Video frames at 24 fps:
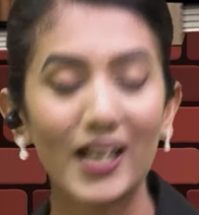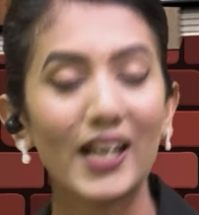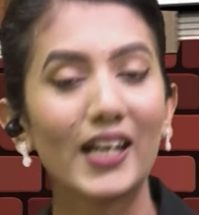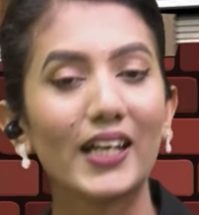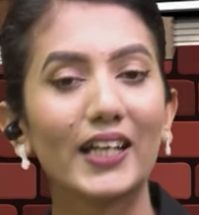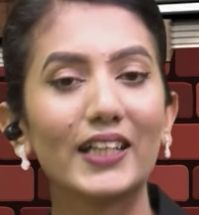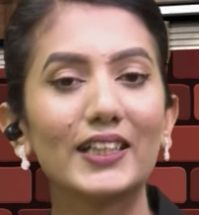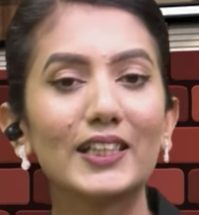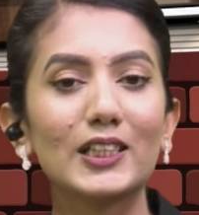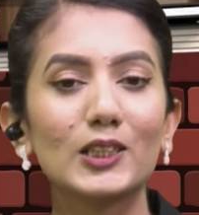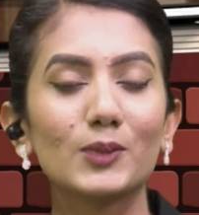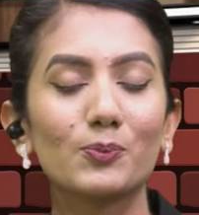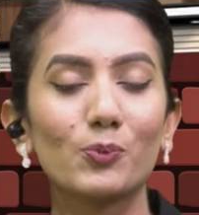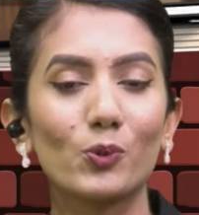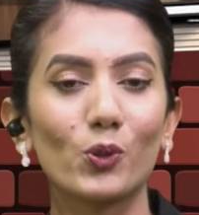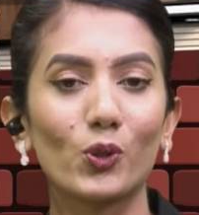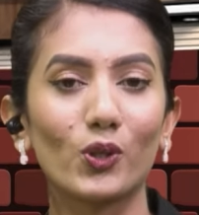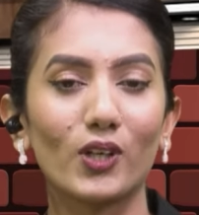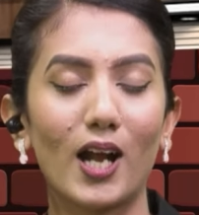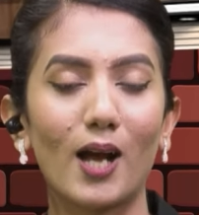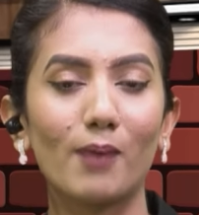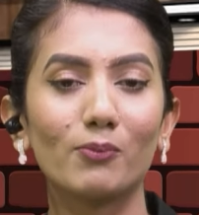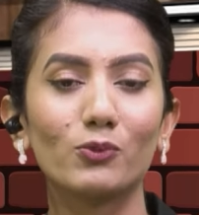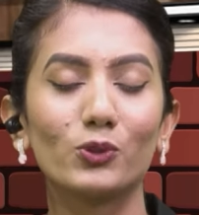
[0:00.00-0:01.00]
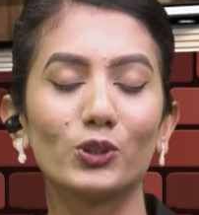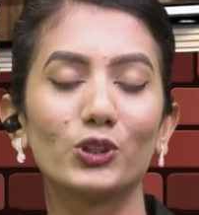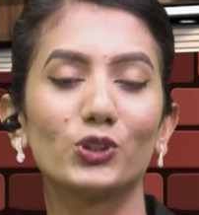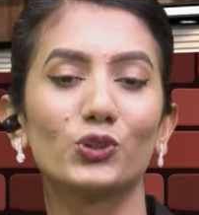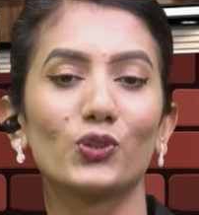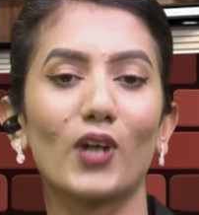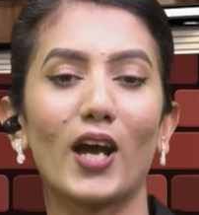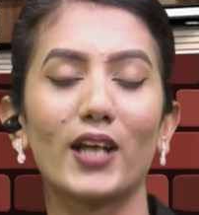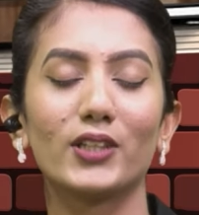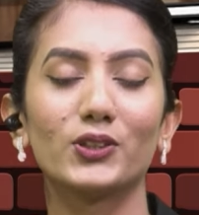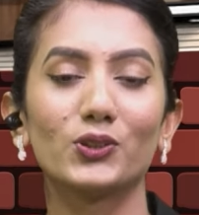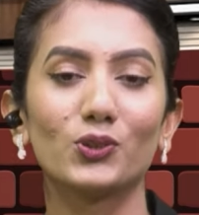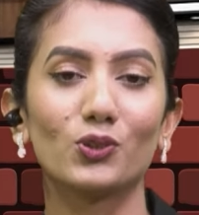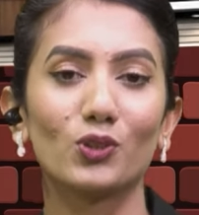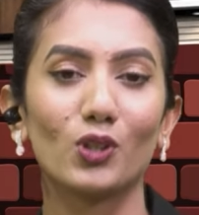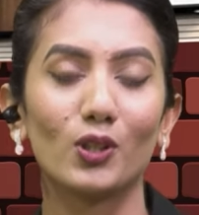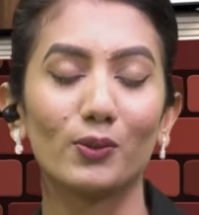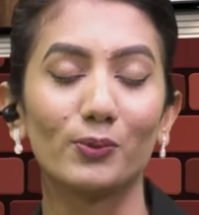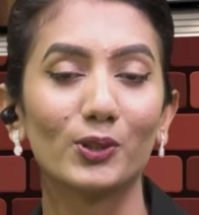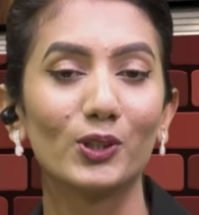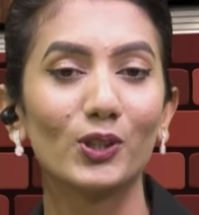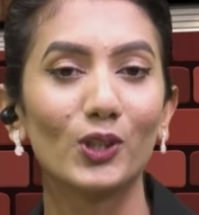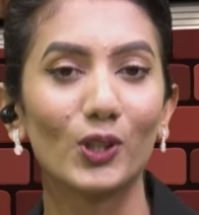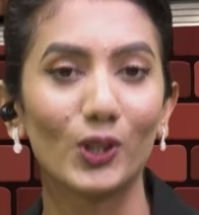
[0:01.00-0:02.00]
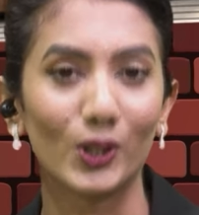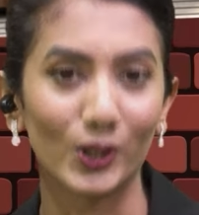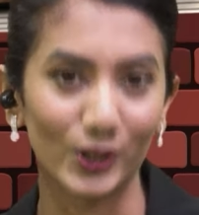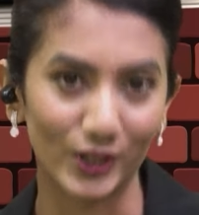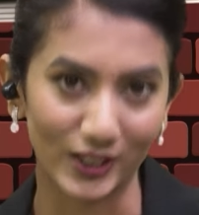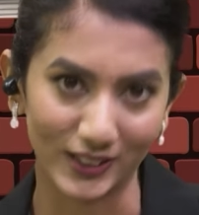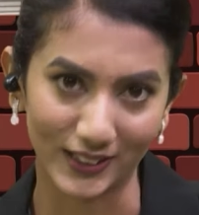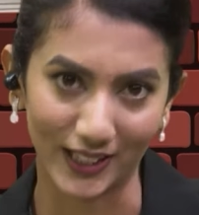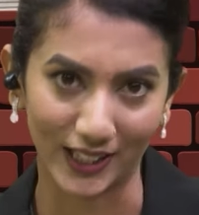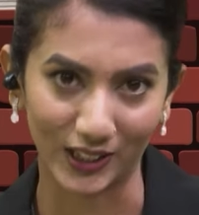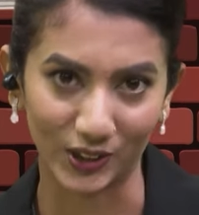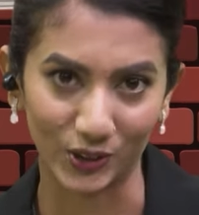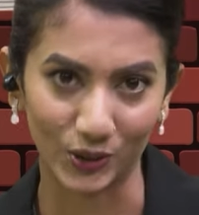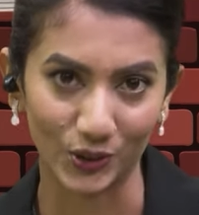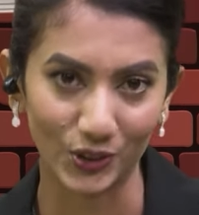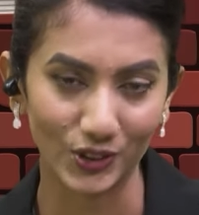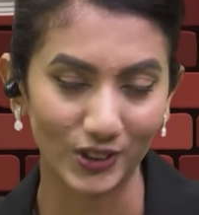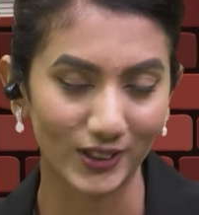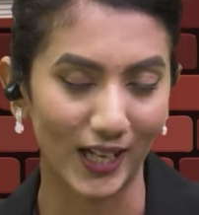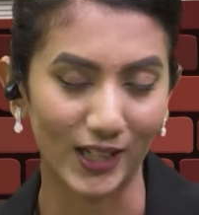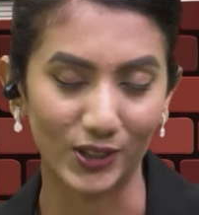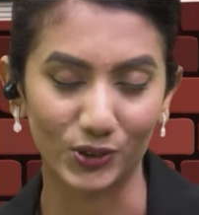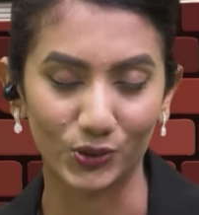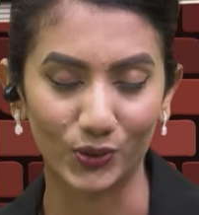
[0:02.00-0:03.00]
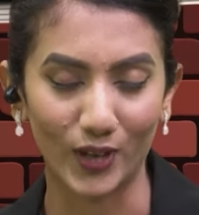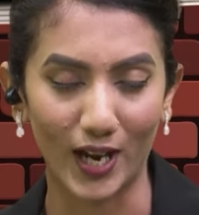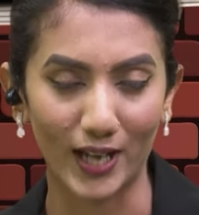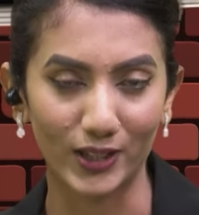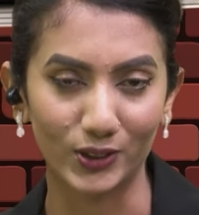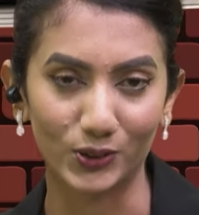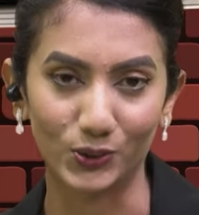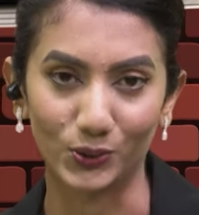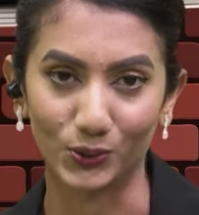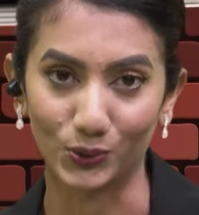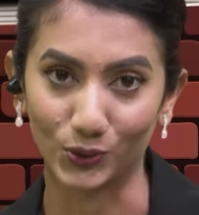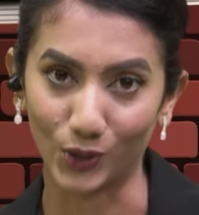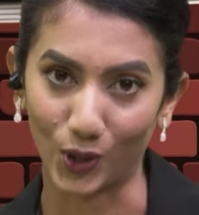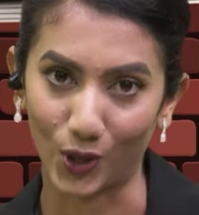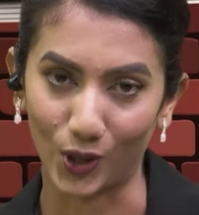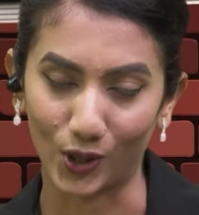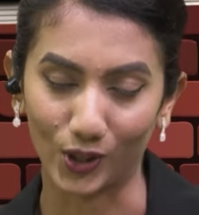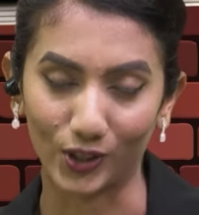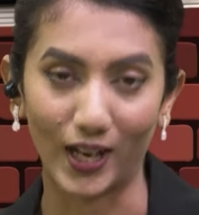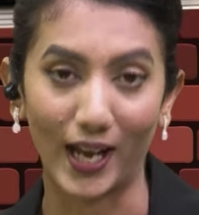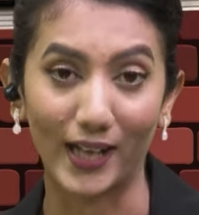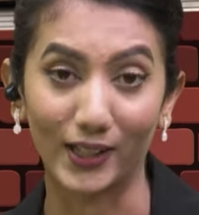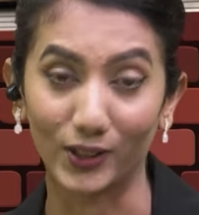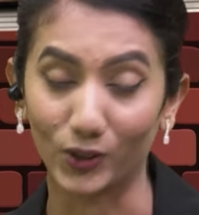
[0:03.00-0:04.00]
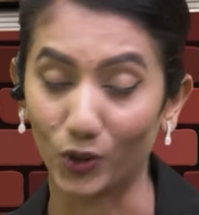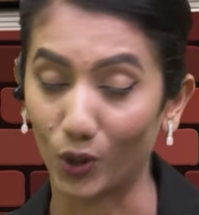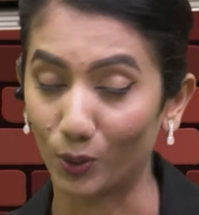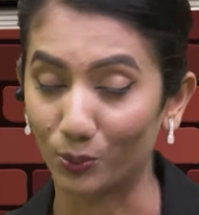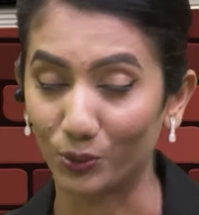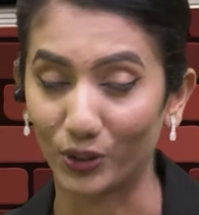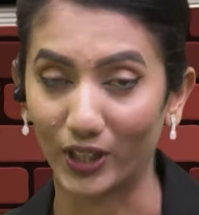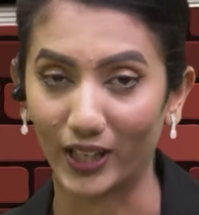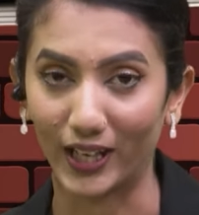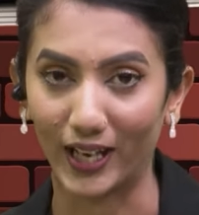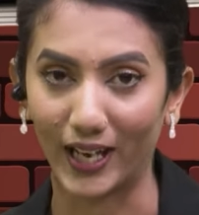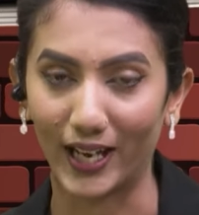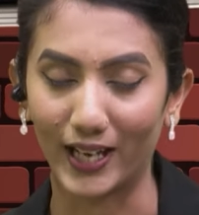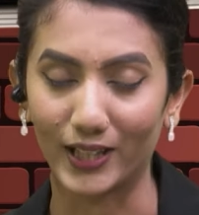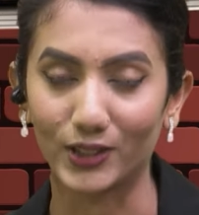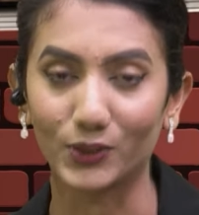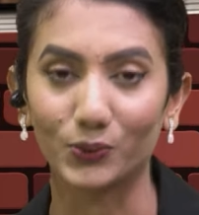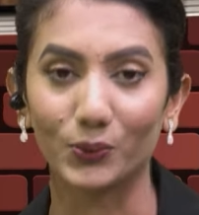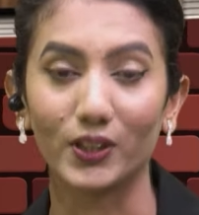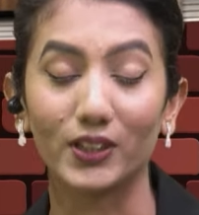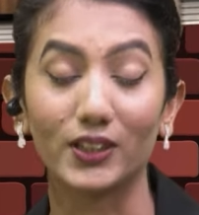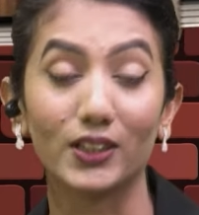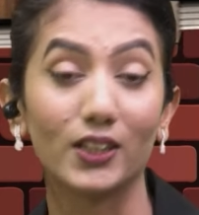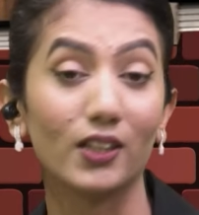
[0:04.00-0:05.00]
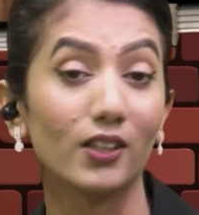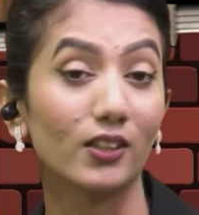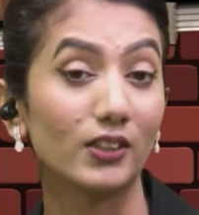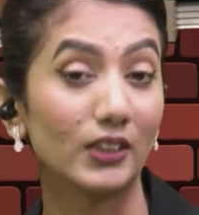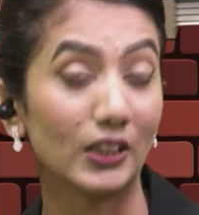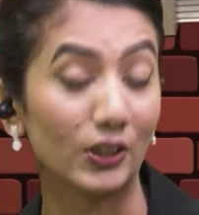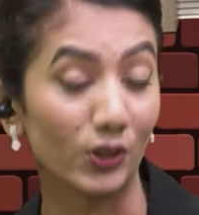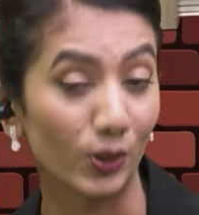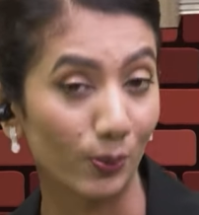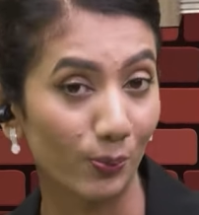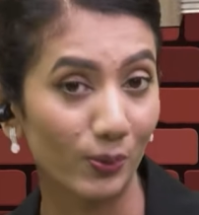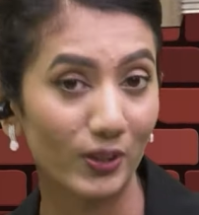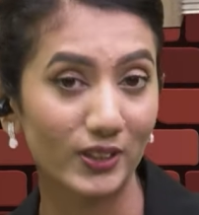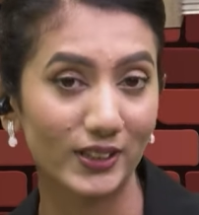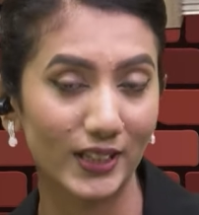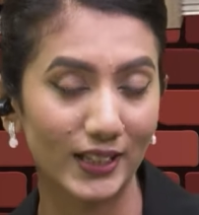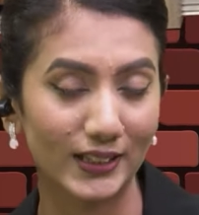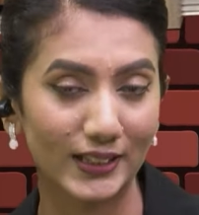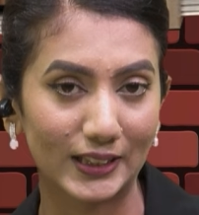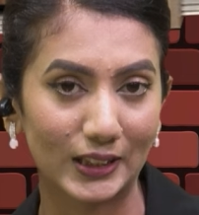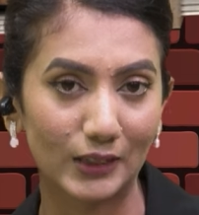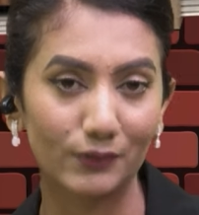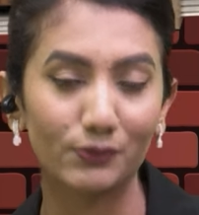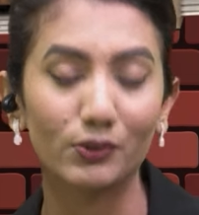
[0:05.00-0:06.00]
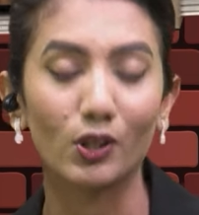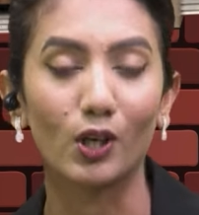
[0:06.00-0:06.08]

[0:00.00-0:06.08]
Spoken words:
In this program, we try to cover all the sectors and try to talk and communicate with the representative